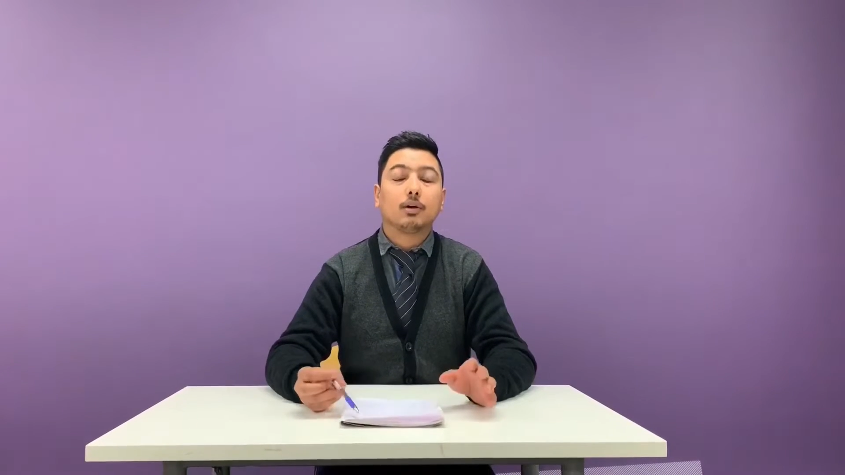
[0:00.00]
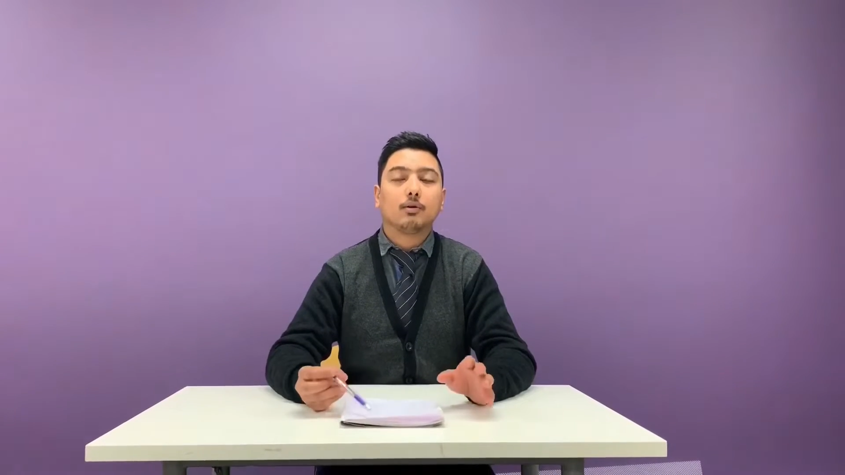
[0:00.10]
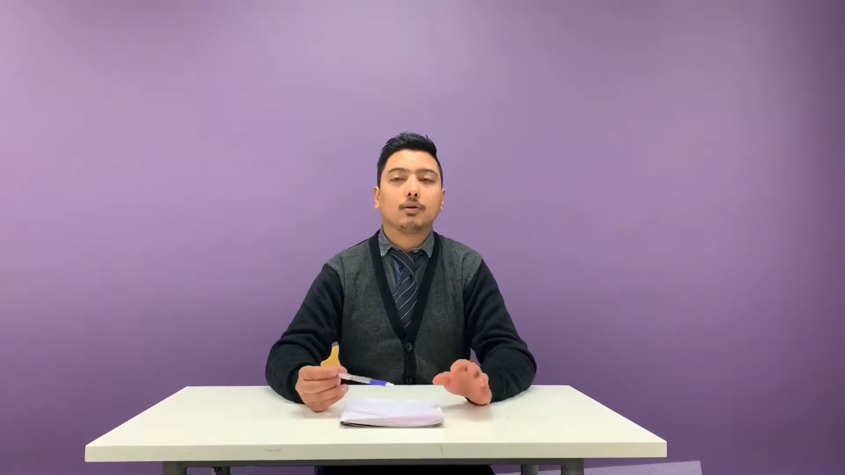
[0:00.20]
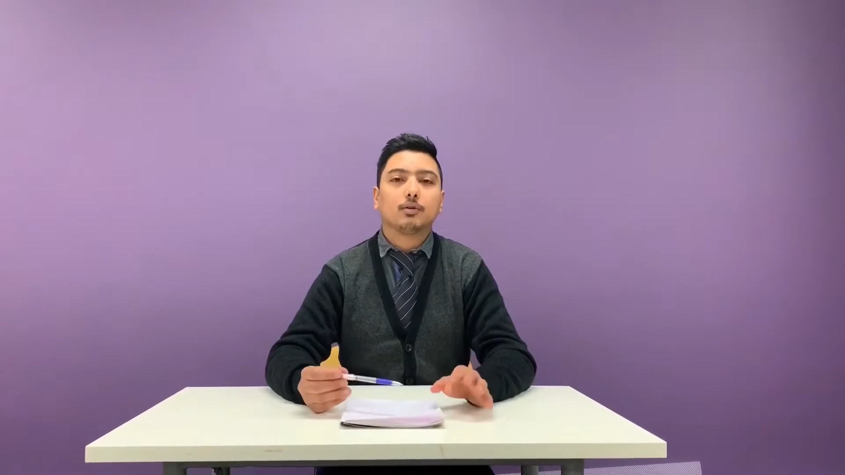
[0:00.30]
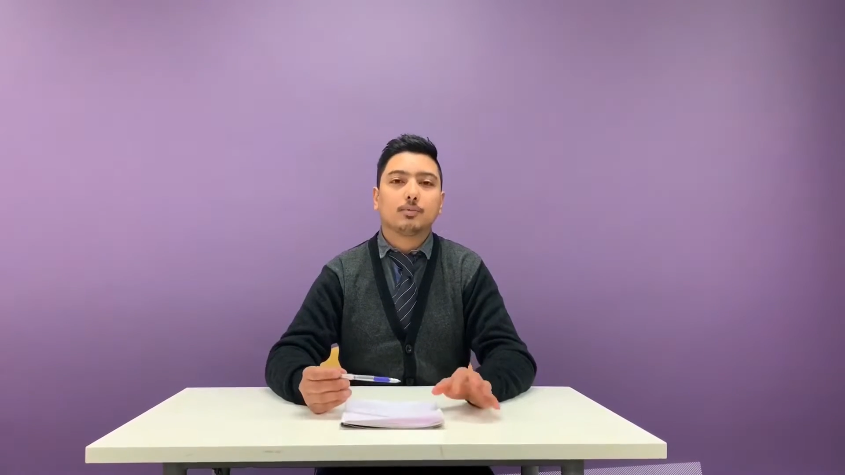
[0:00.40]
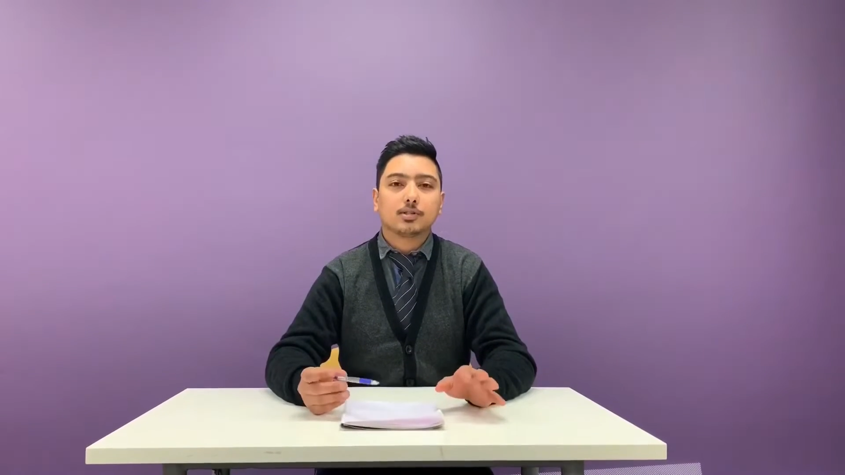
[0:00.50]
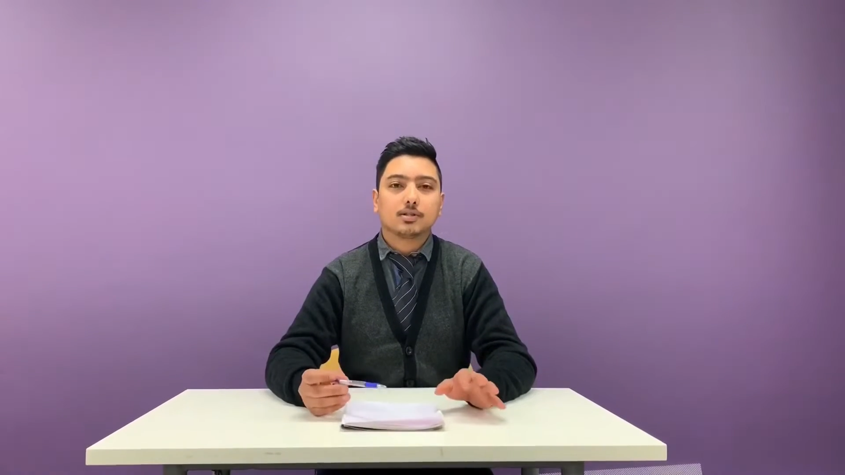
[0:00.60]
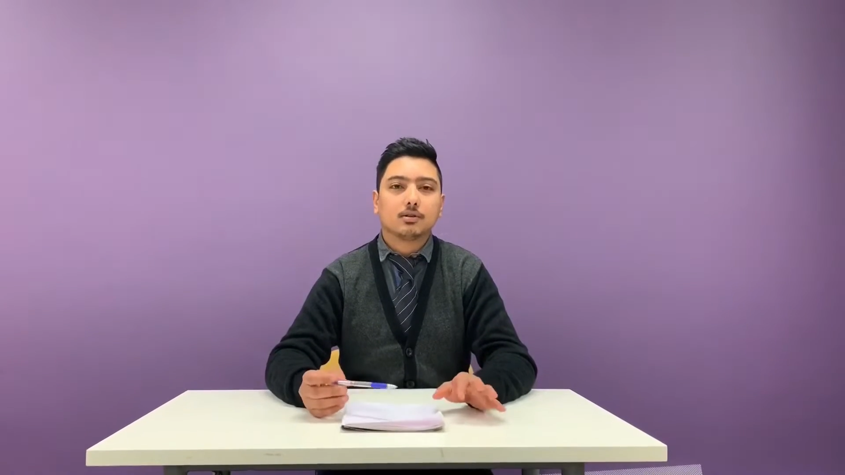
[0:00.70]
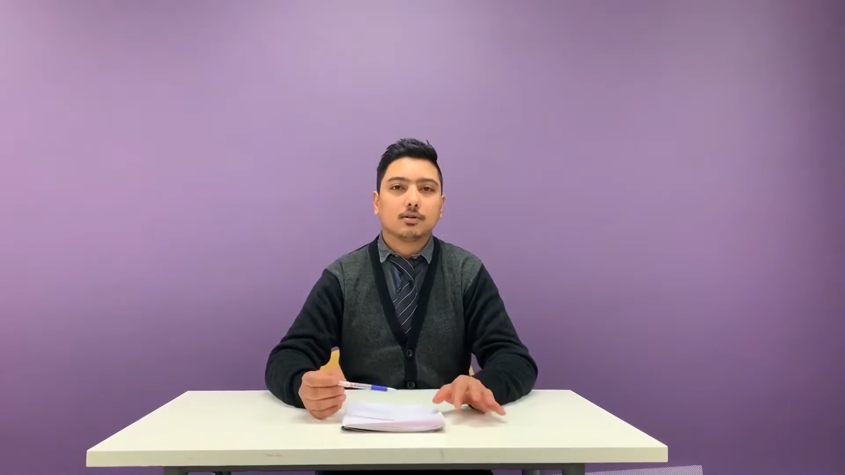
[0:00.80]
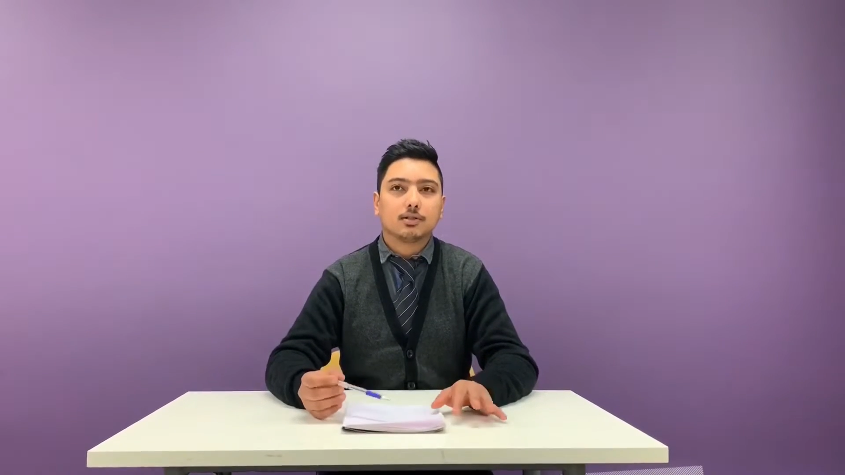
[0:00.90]
going to
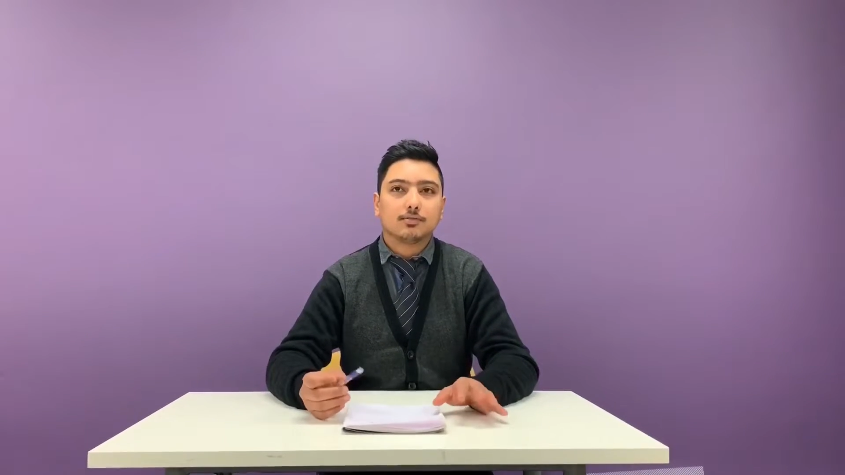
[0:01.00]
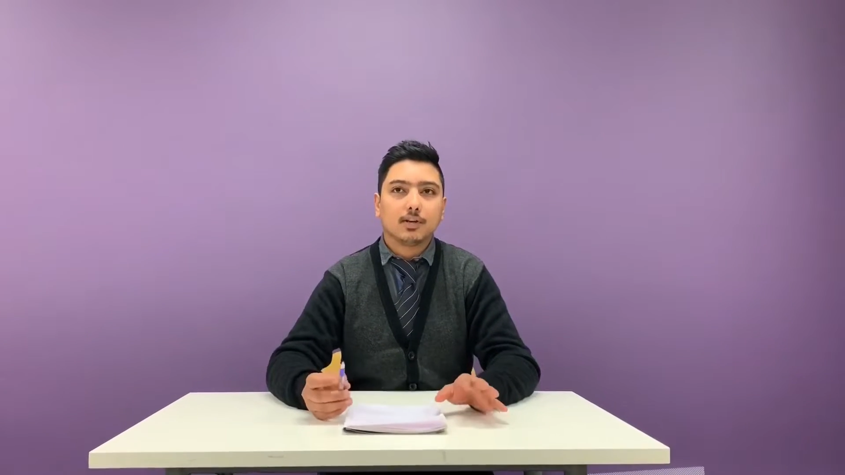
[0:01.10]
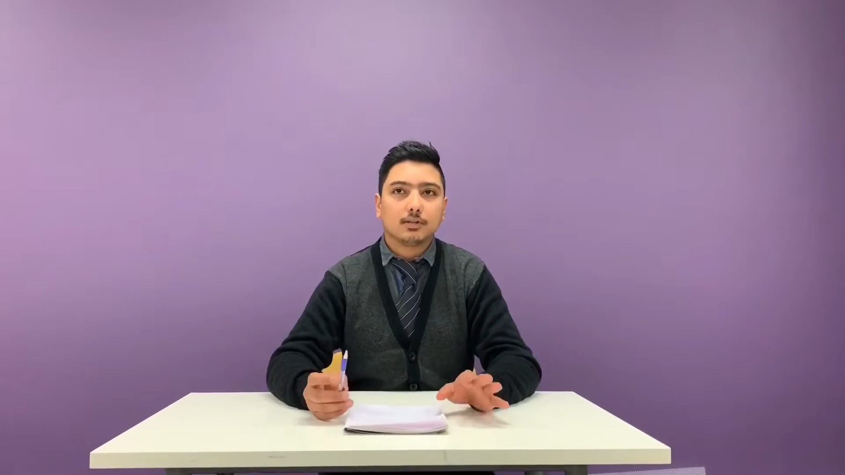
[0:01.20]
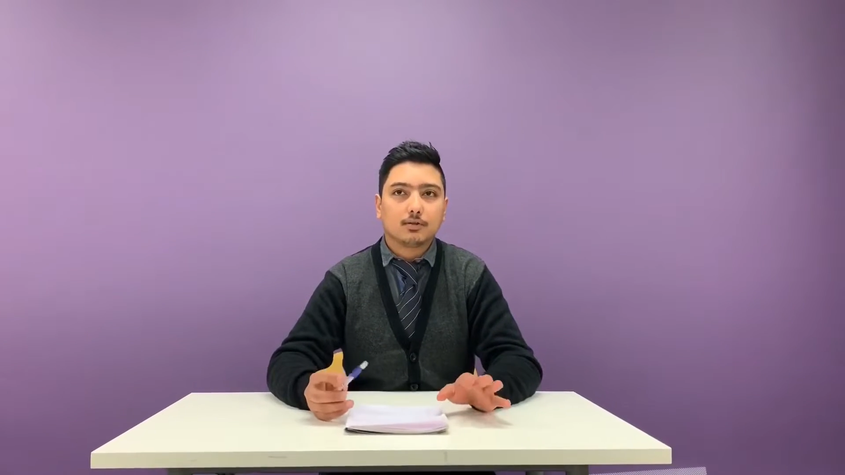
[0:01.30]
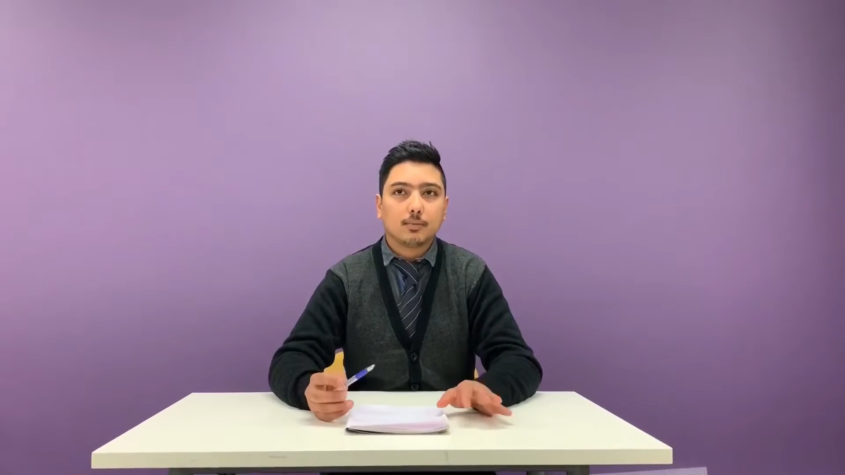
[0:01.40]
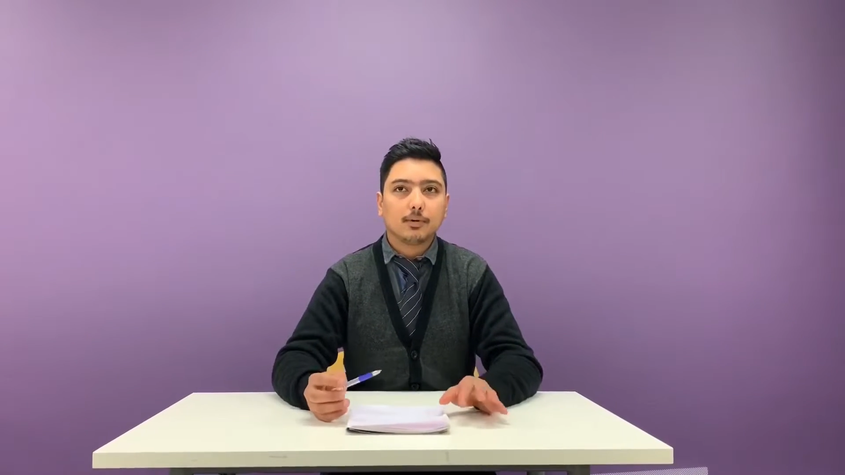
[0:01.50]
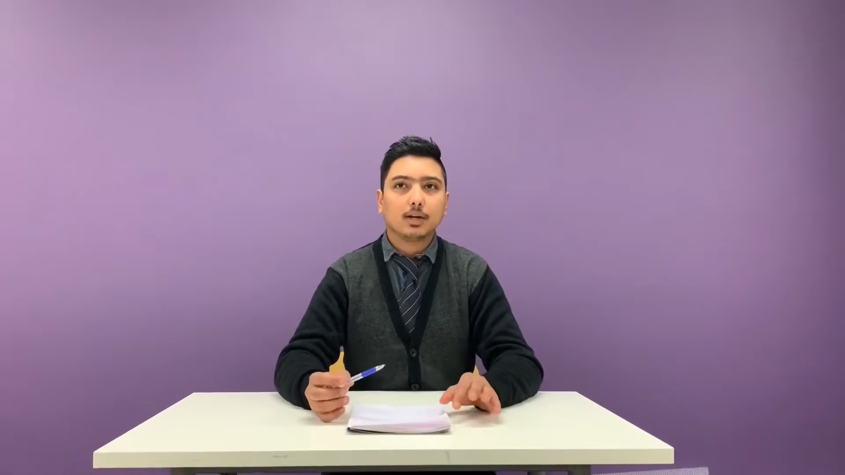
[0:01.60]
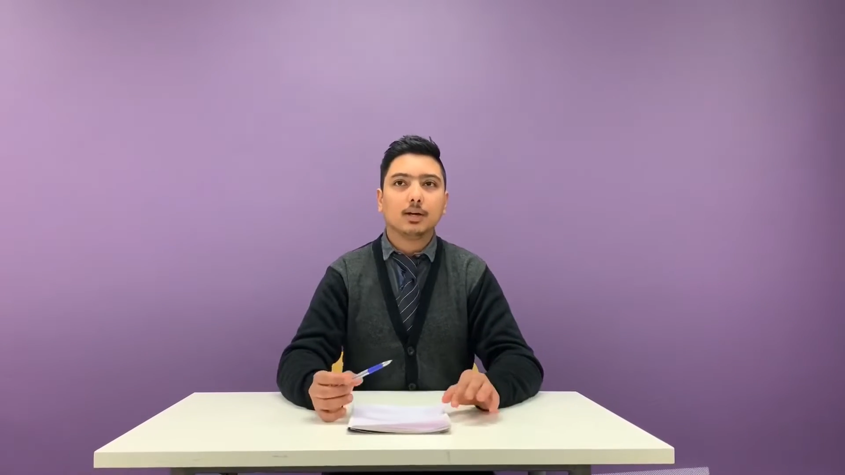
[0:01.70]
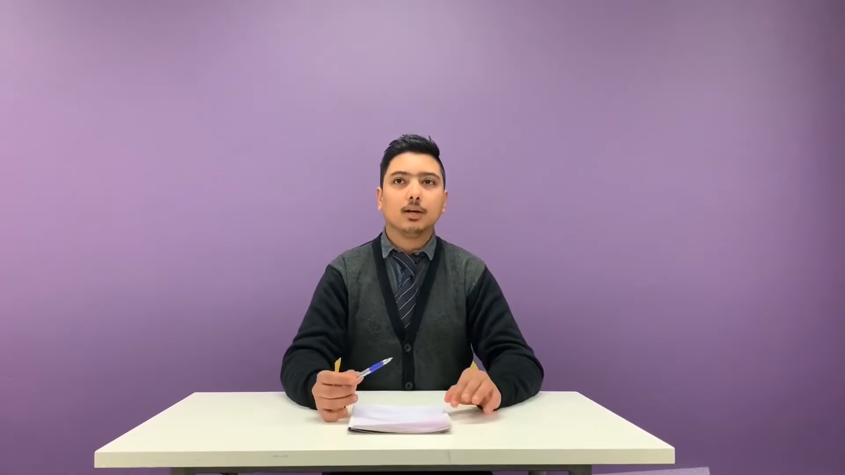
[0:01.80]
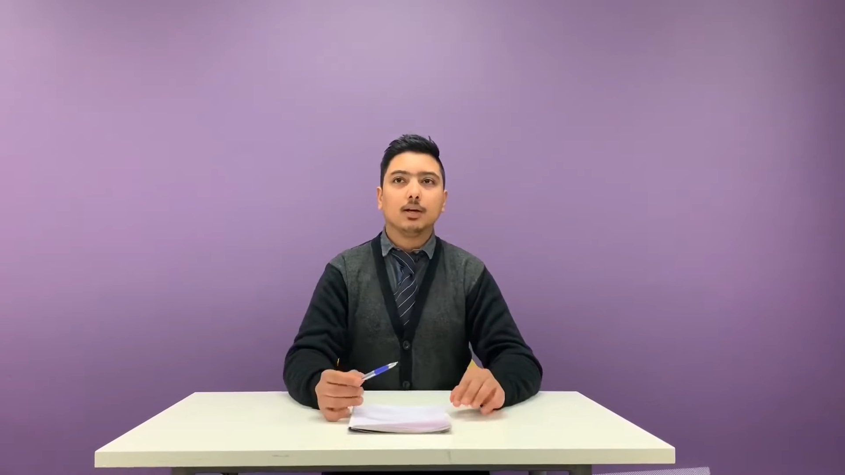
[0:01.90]
present on this very topic.